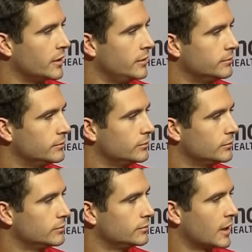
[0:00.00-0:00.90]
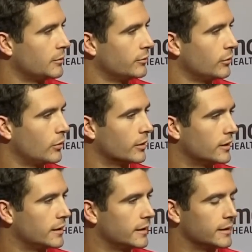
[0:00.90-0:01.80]
he came to Florida.
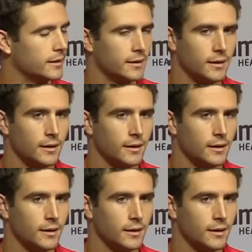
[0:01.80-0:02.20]
And